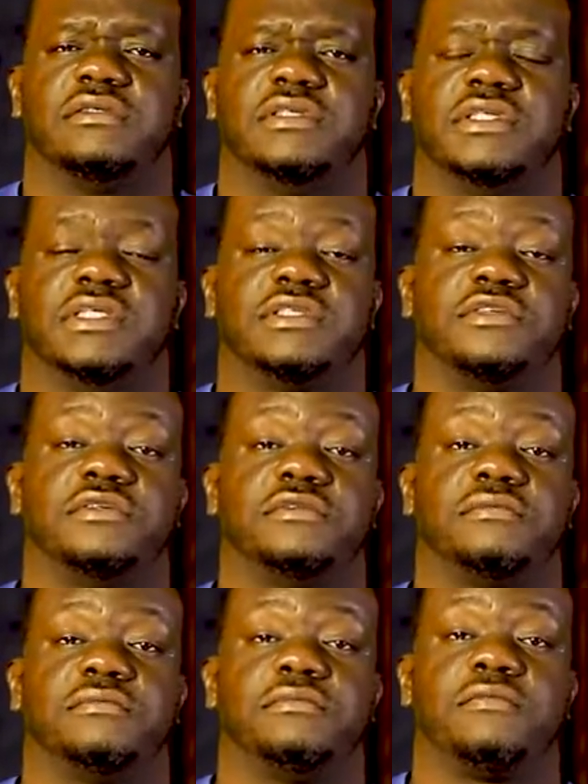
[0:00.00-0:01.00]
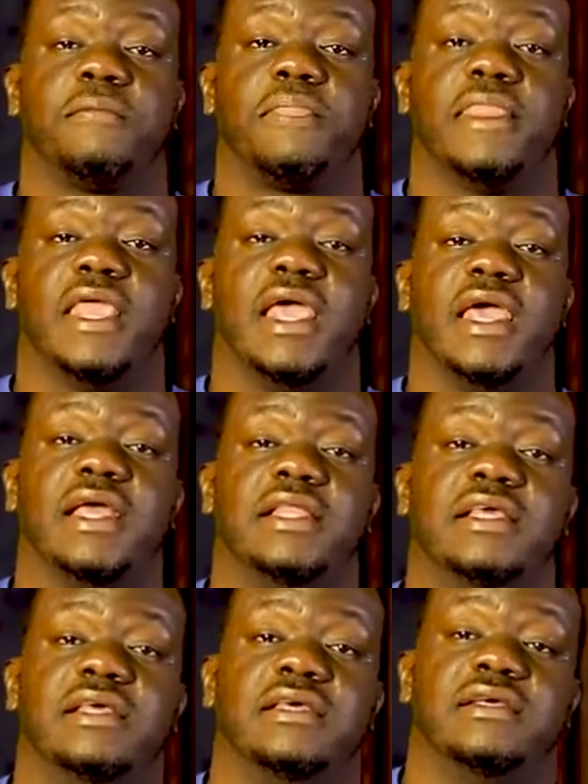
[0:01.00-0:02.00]
He says, Son,
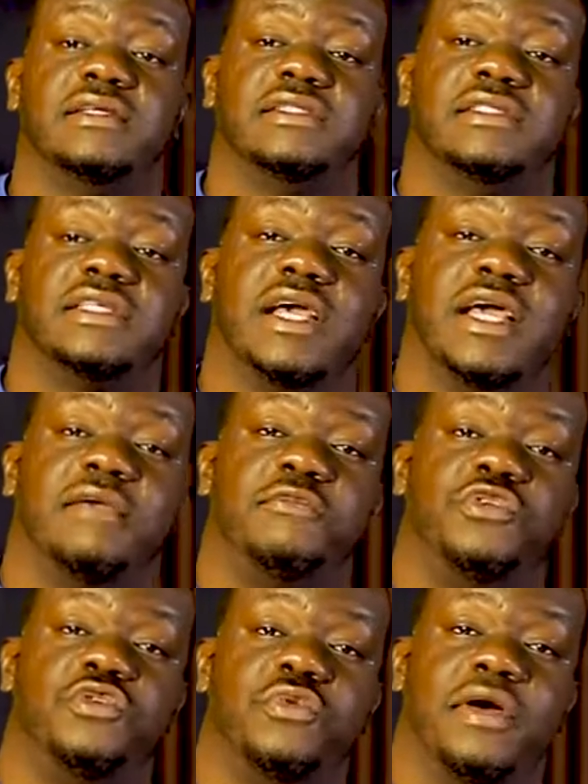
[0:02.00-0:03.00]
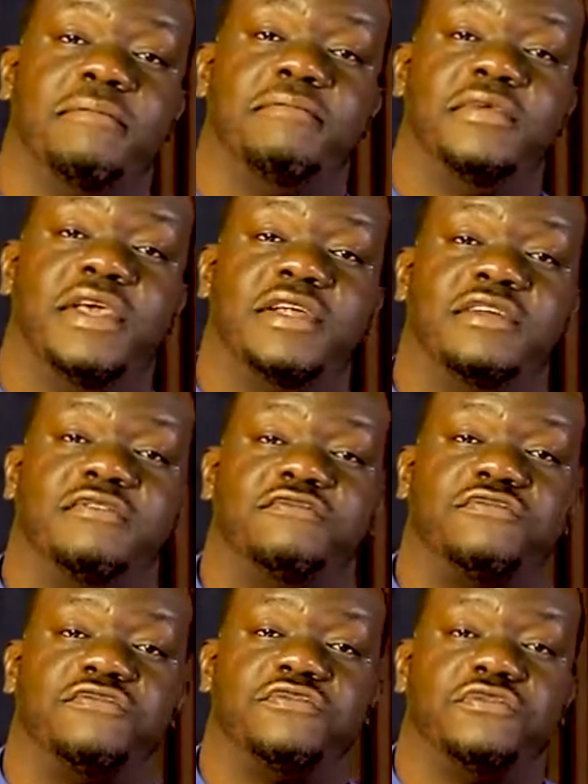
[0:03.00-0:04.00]
any time you are bearing
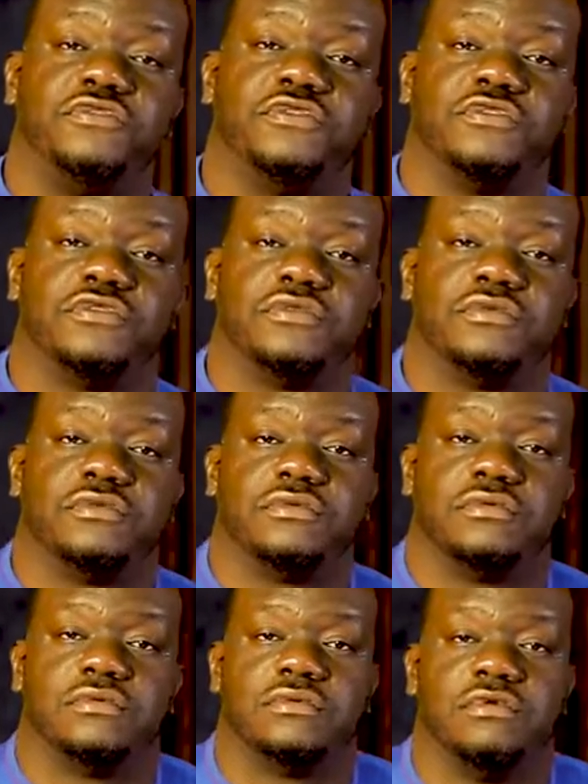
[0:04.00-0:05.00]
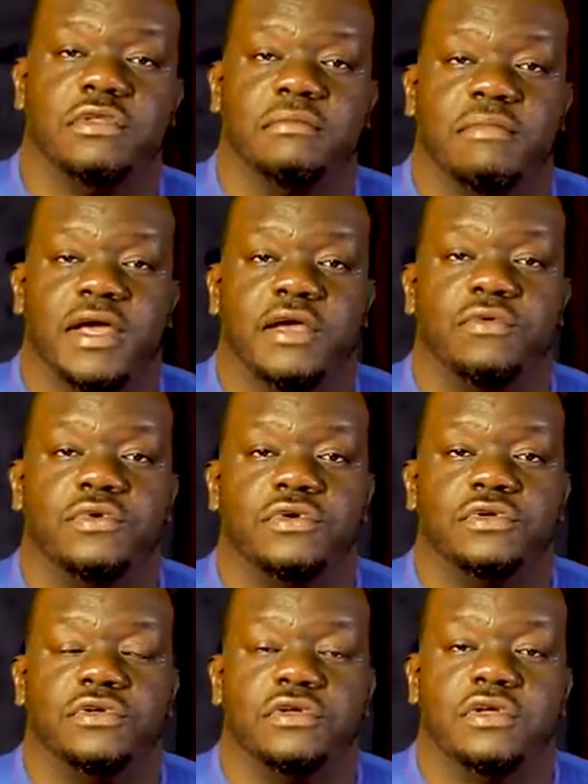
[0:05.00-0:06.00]
fruit with my word,
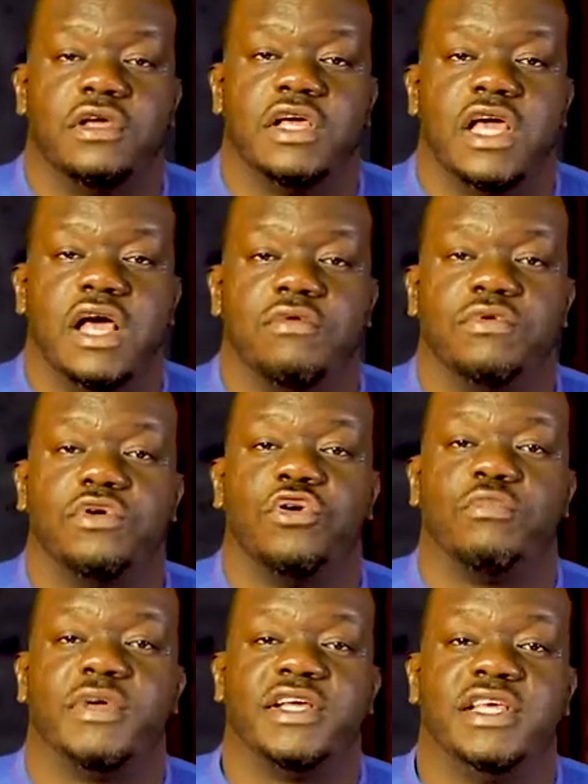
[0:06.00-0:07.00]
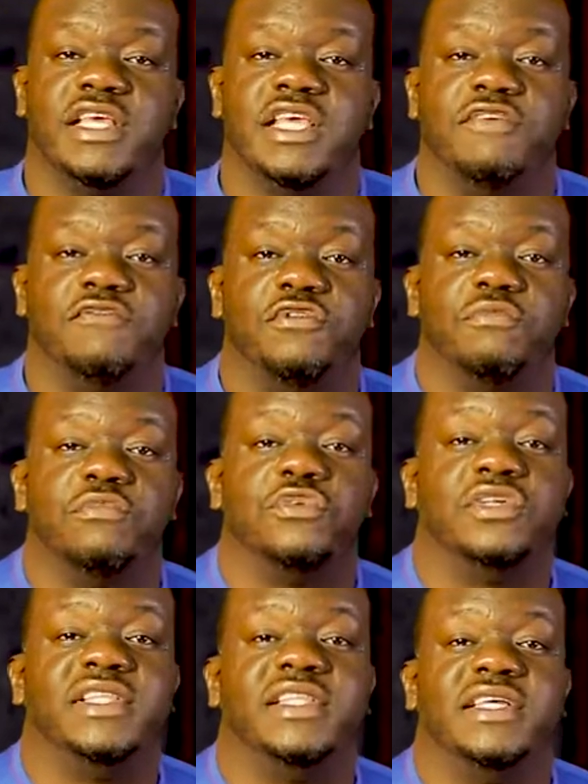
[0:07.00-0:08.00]
I will come and give you
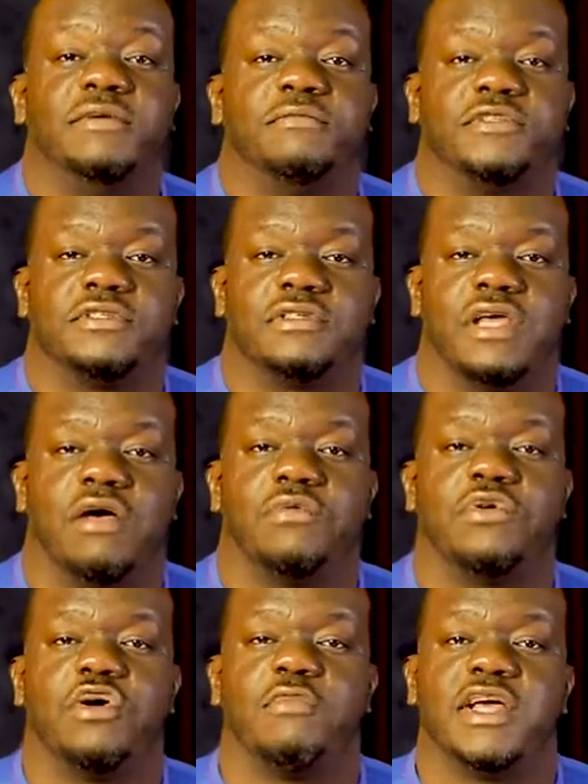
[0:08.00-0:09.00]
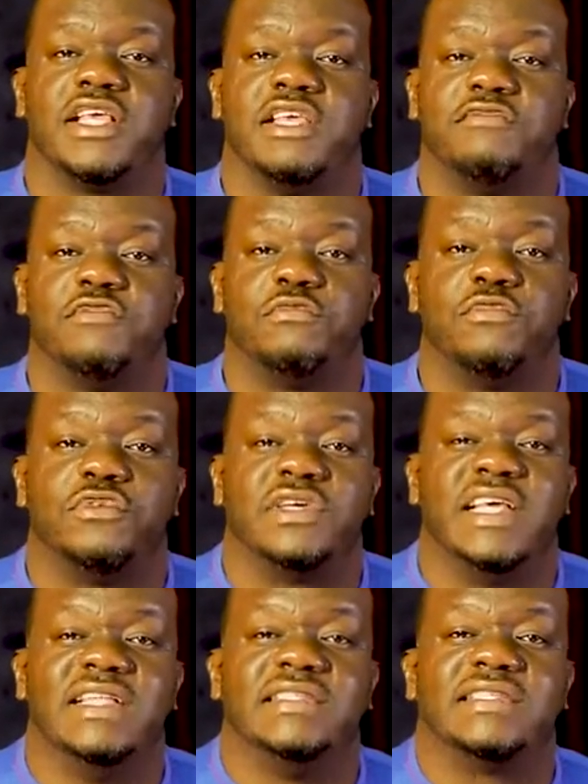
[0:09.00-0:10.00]
more depth. I will come and give you more
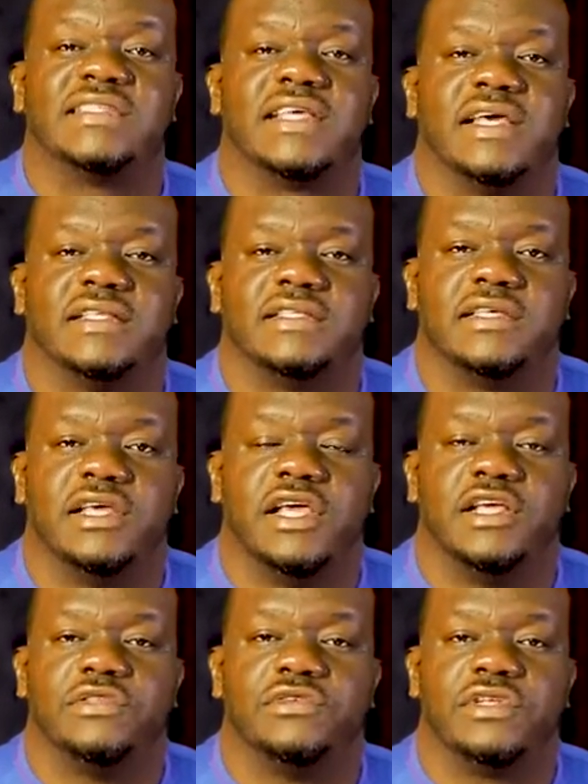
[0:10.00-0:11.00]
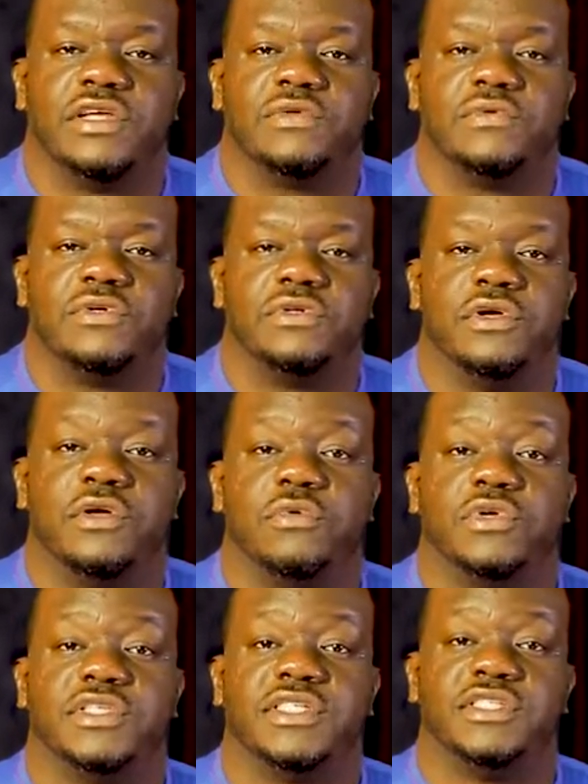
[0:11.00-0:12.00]
insight into that word.
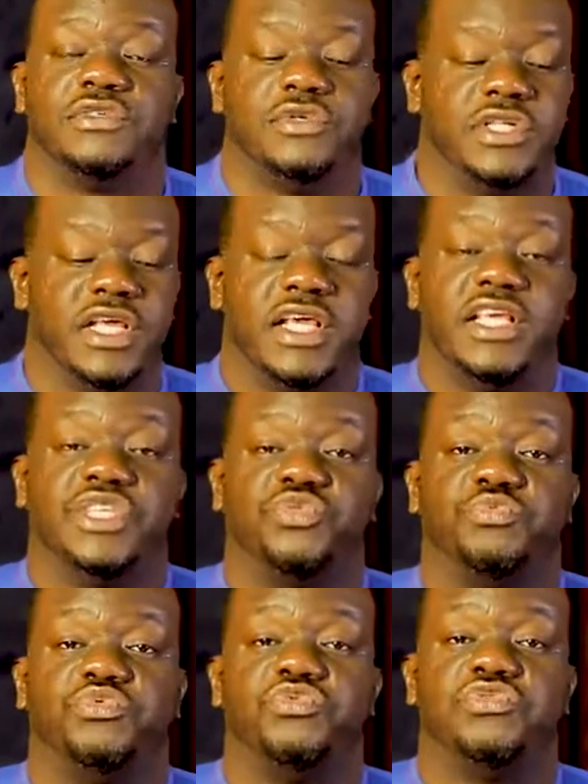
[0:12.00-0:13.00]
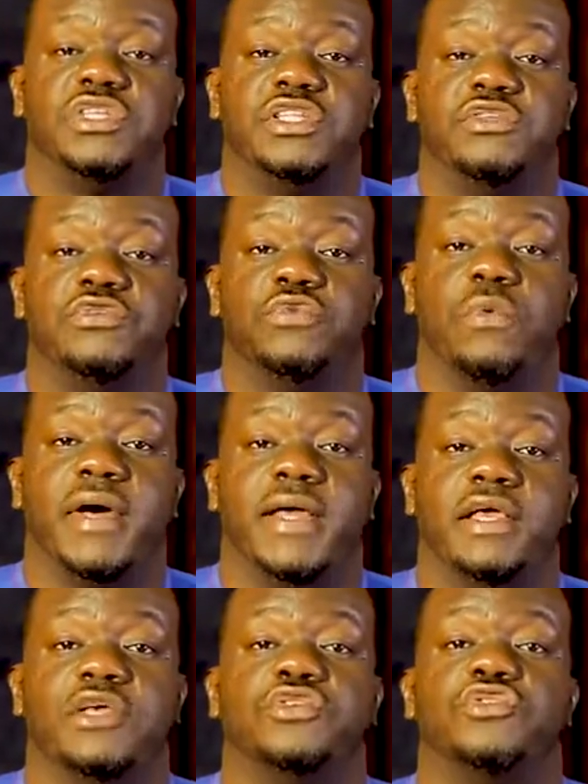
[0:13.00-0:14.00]
What's he doing? He's pruning you. Why?
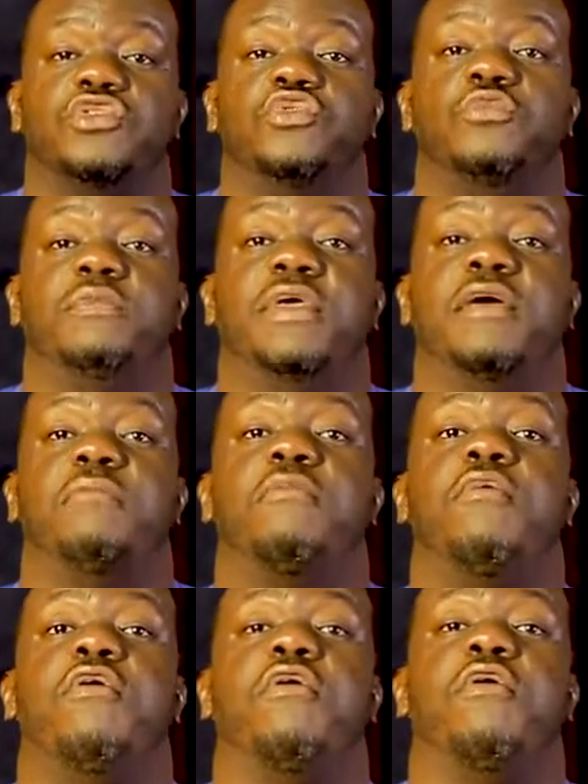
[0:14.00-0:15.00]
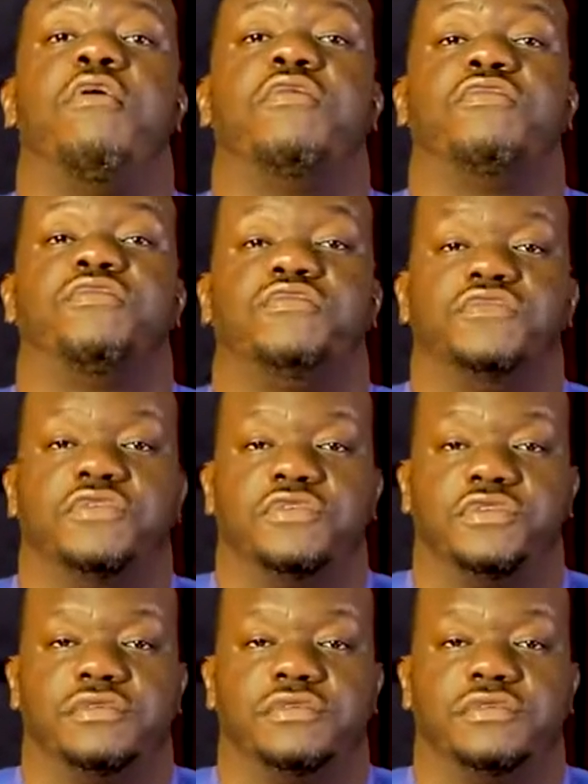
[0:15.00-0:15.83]
So you bear more fruit.